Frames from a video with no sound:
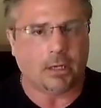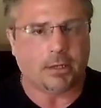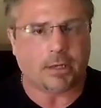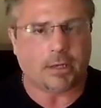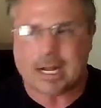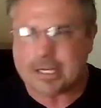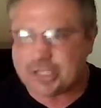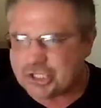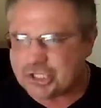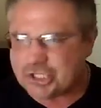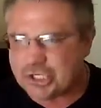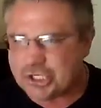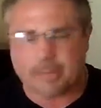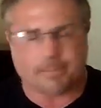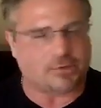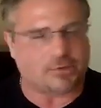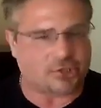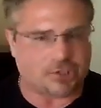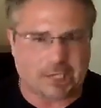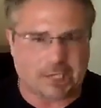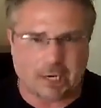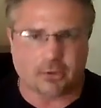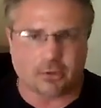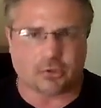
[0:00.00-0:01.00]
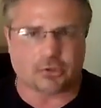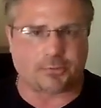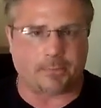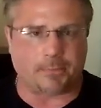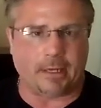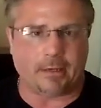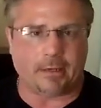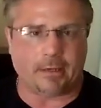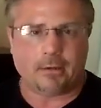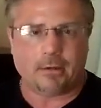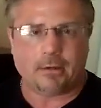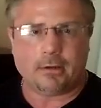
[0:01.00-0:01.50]
not some
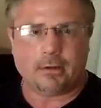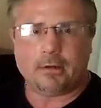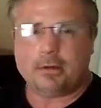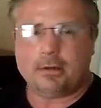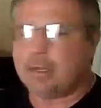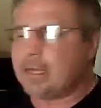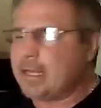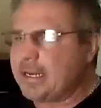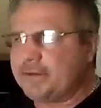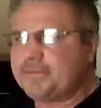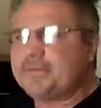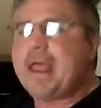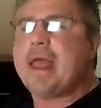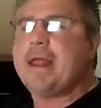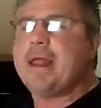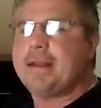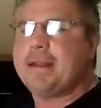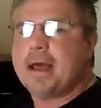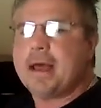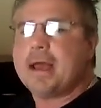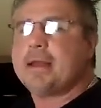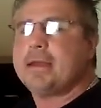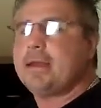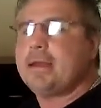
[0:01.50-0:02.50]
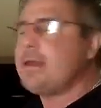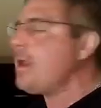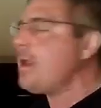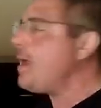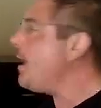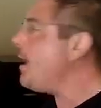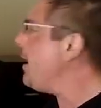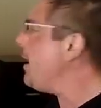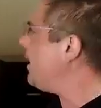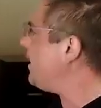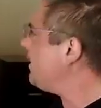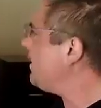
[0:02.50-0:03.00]
salesman. You got a
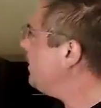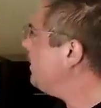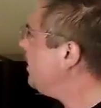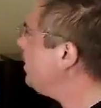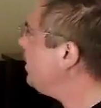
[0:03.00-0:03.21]
1099.